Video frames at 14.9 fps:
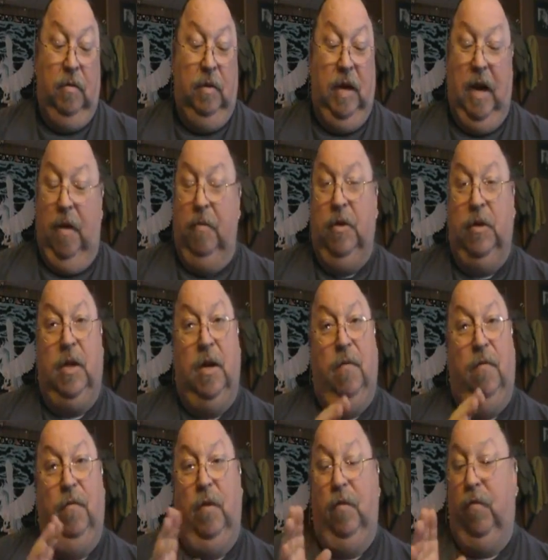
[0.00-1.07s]
Yeah, I'm just going
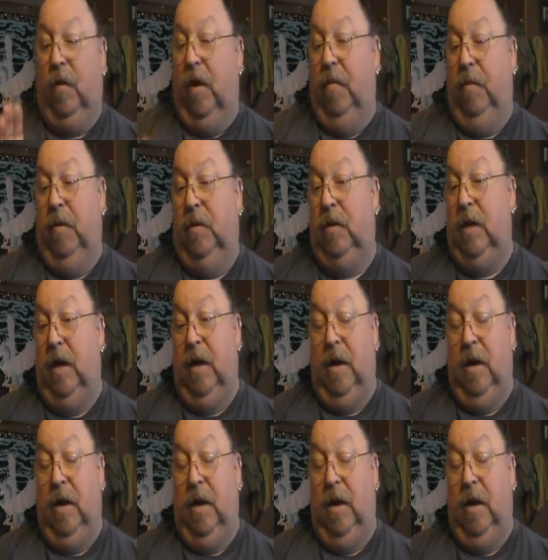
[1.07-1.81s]
to flip-flop this thing.